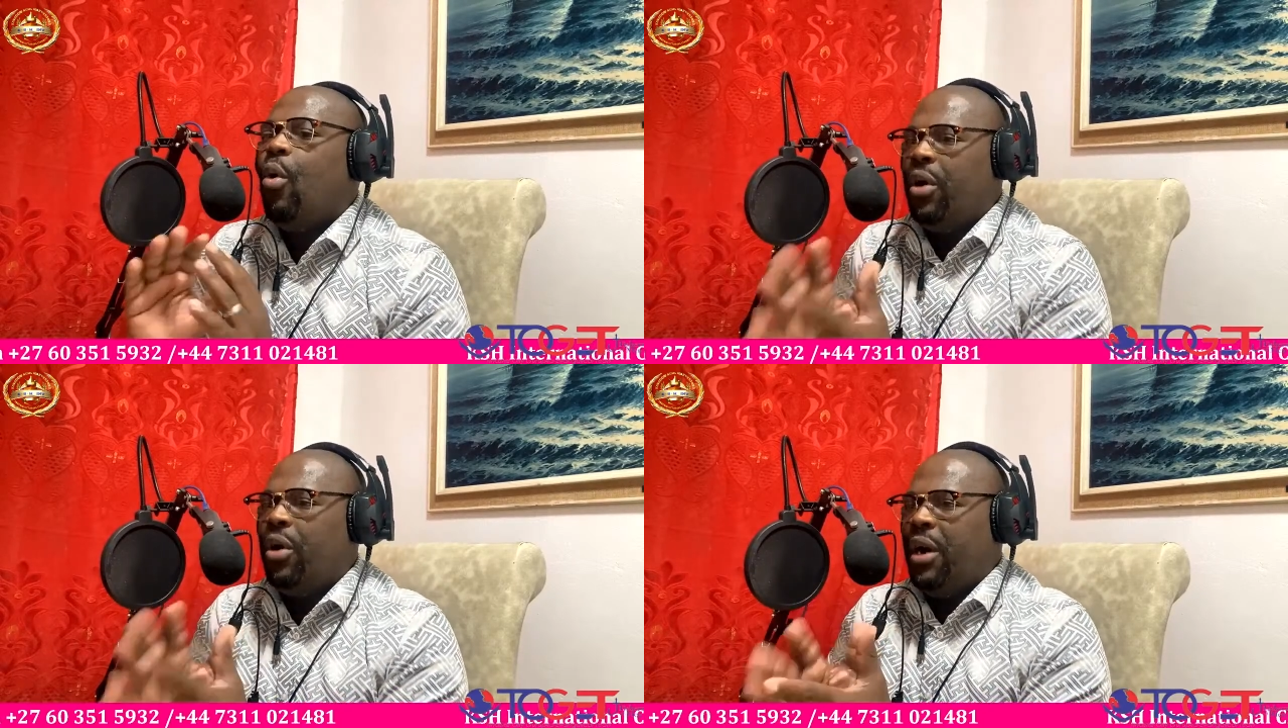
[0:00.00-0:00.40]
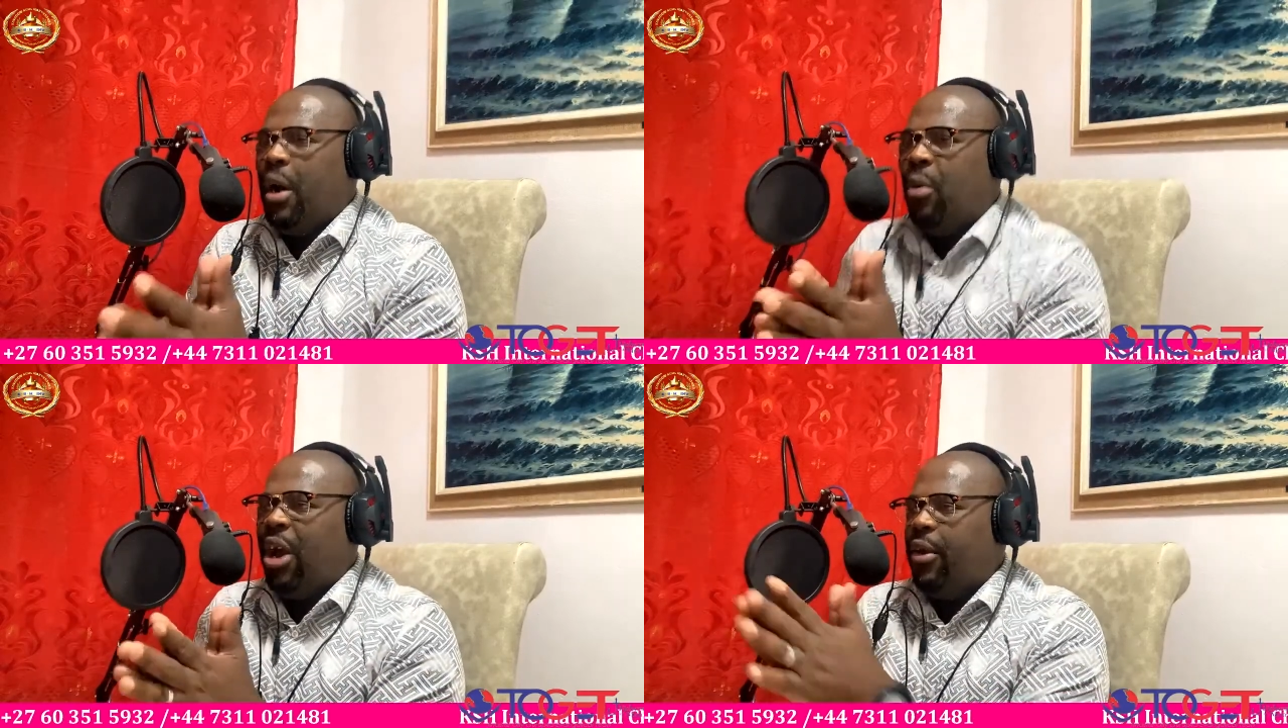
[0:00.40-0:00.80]
on our
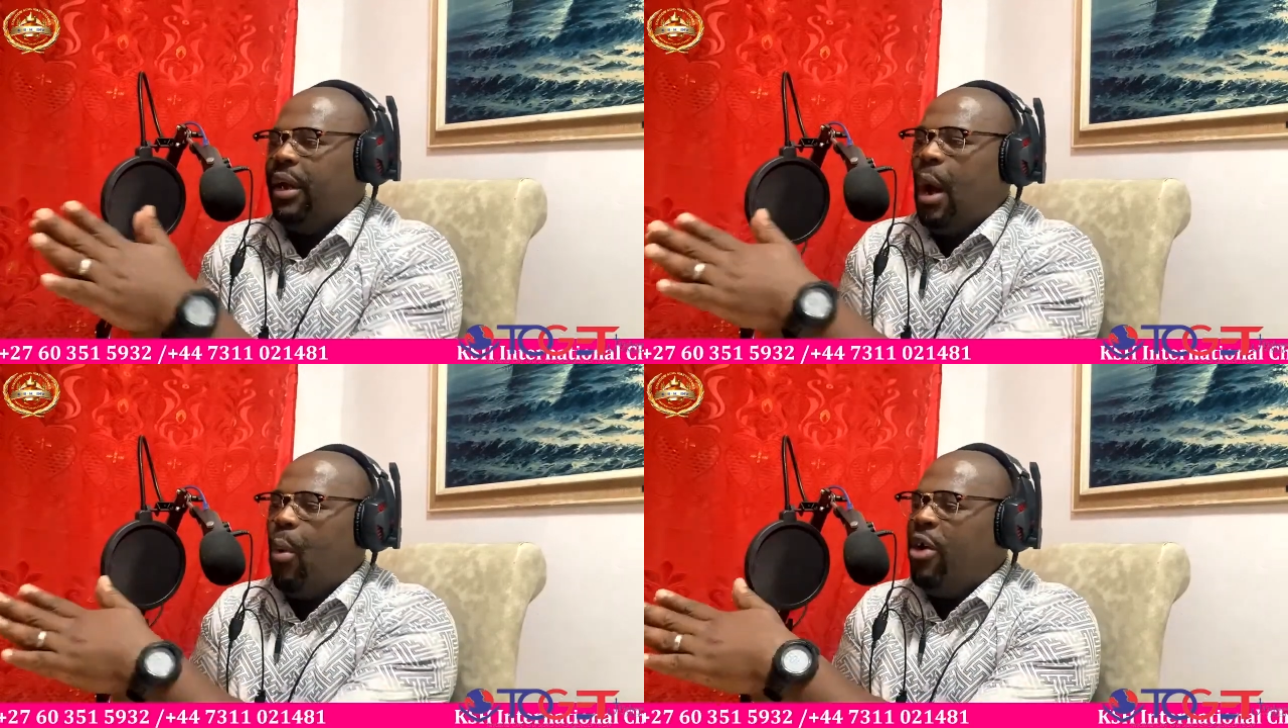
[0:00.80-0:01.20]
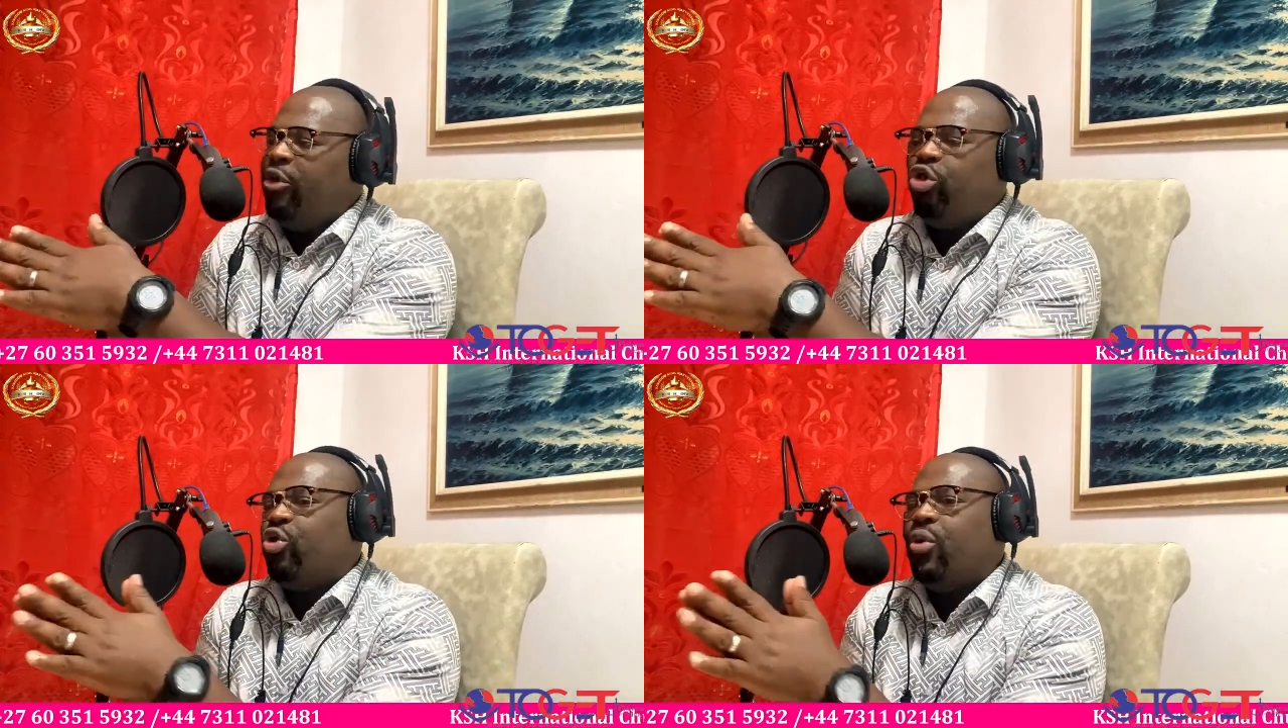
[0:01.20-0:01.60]
channel, and I want
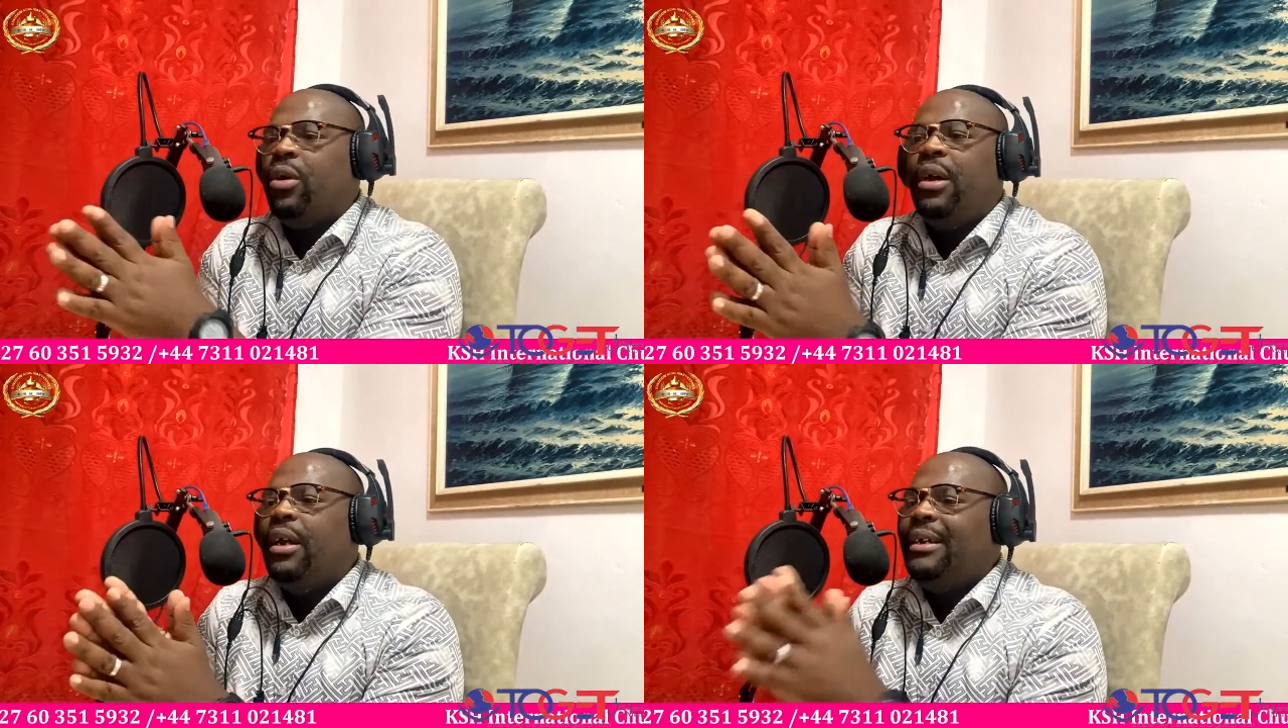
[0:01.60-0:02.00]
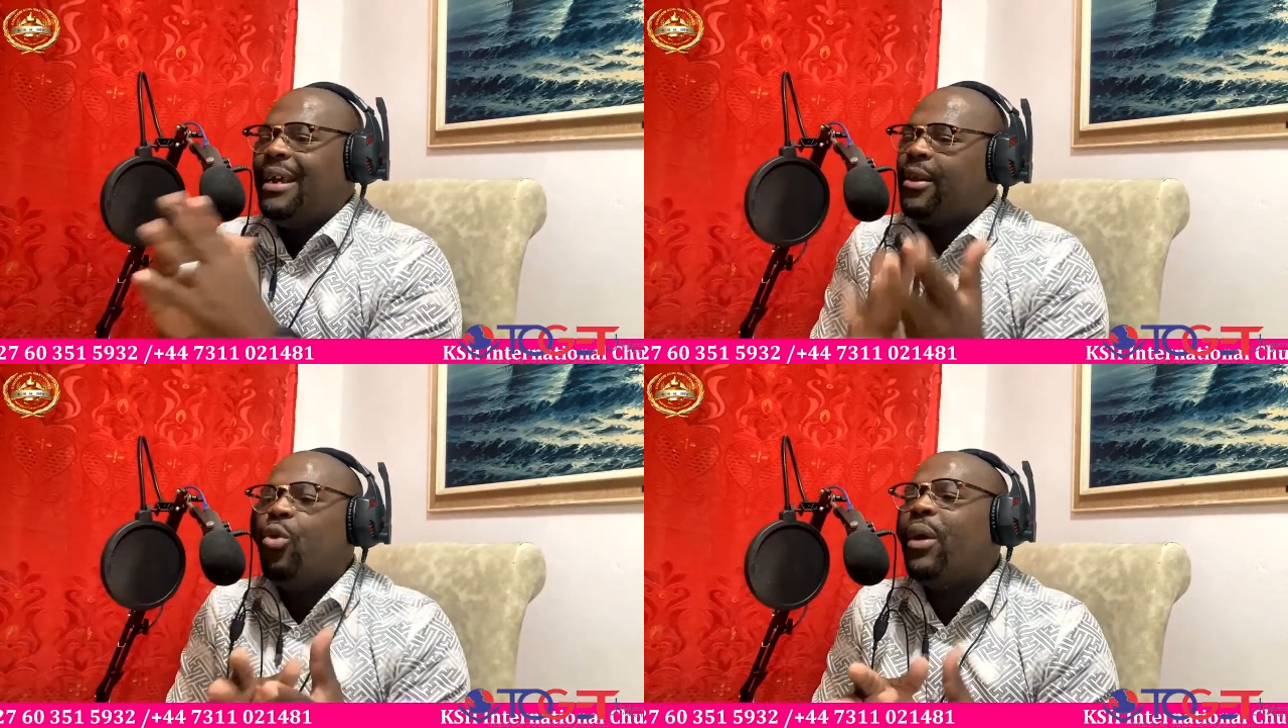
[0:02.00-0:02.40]
you to
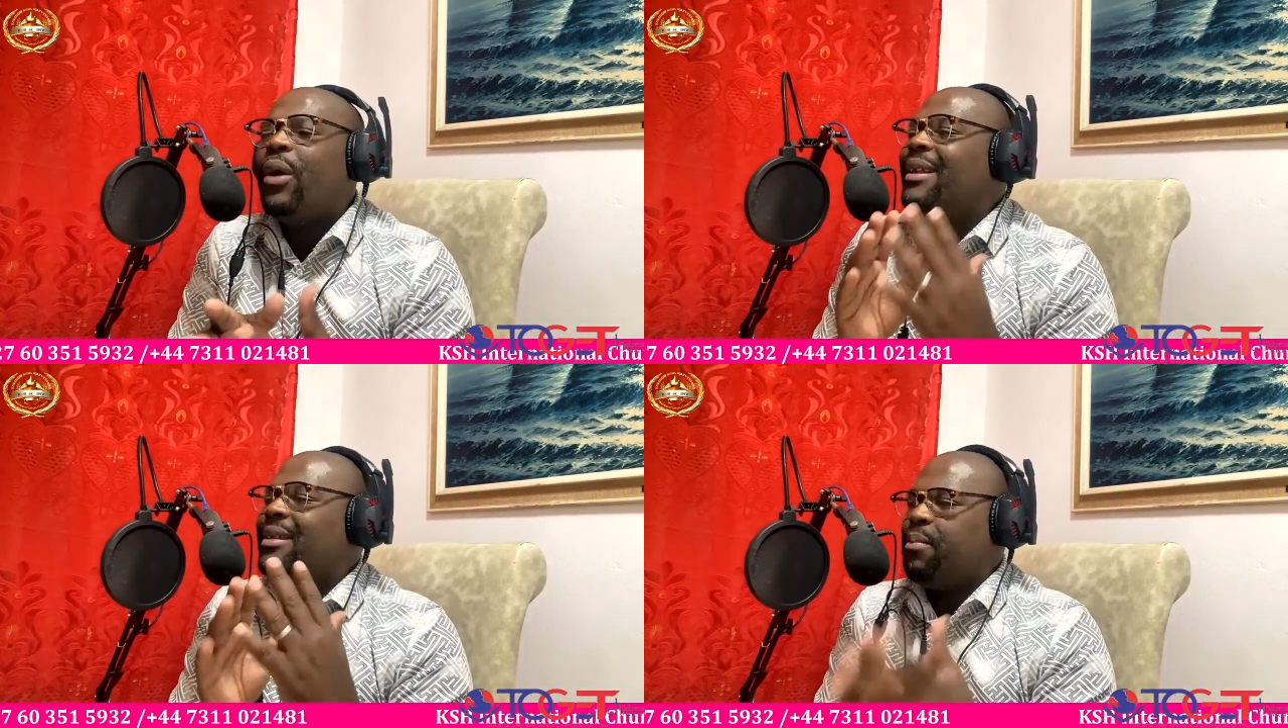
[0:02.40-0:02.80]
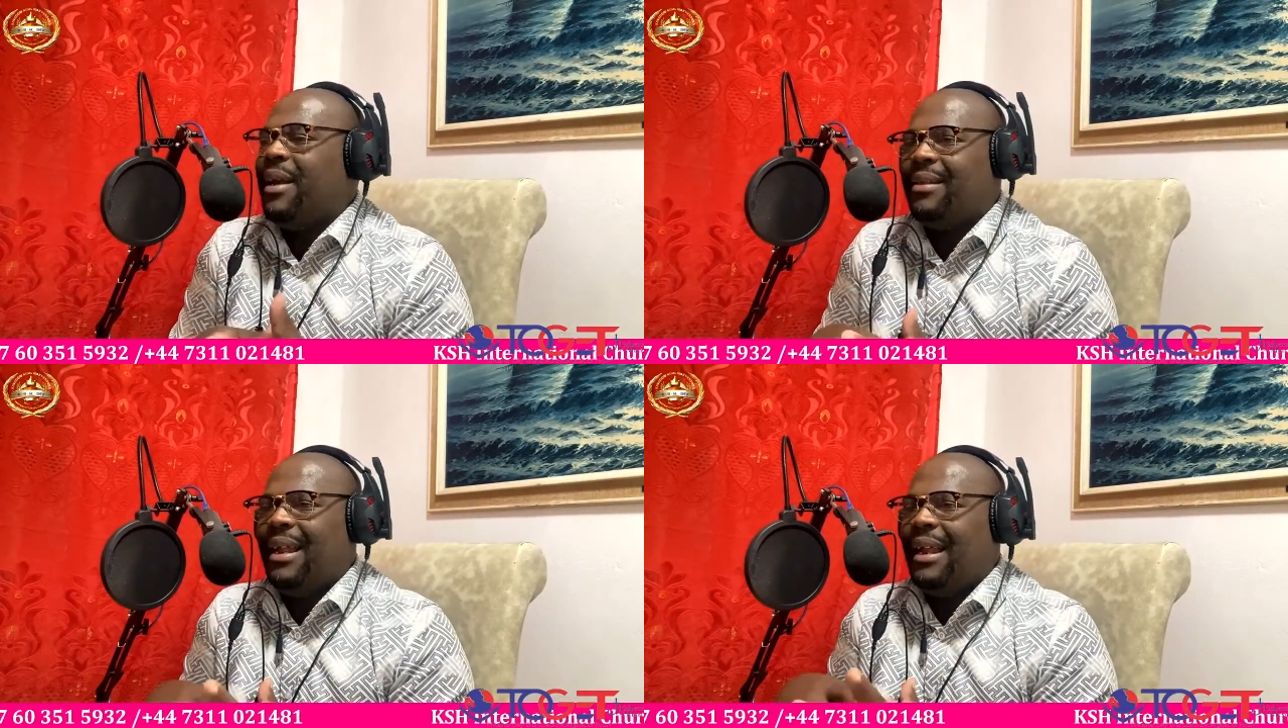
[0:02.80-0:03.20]
just look at the
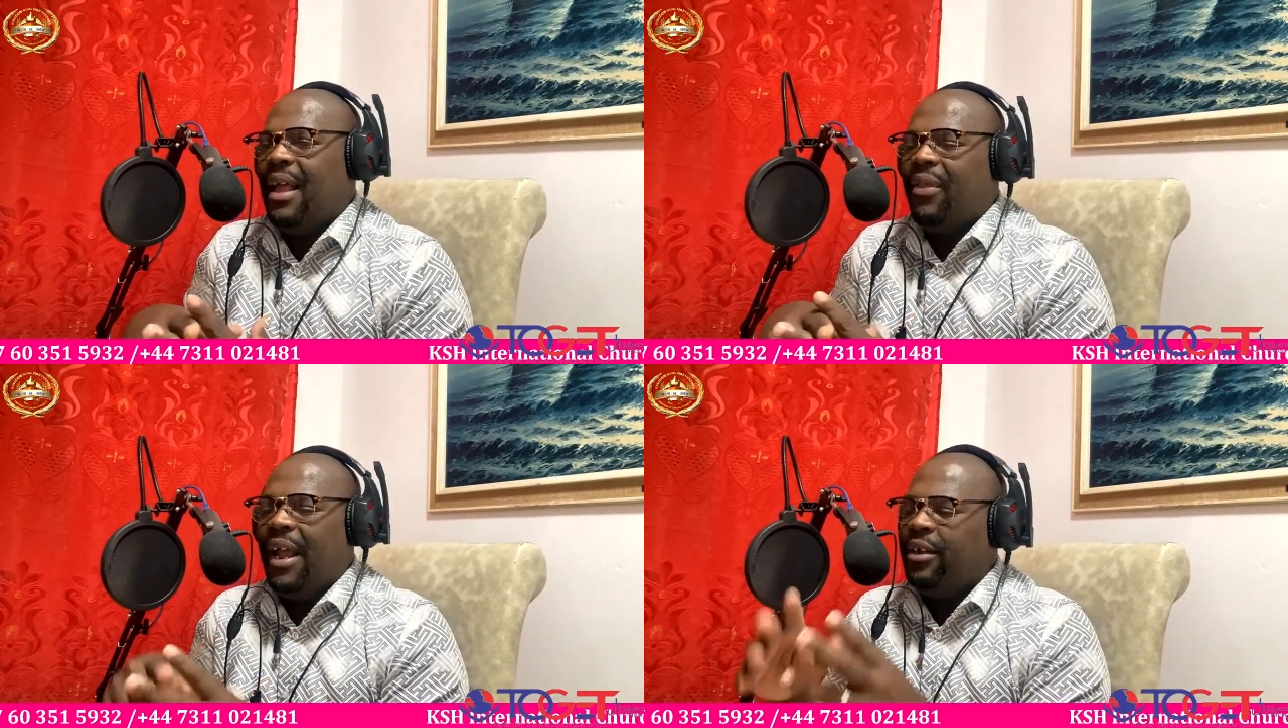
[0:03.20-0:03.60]
specs that are there.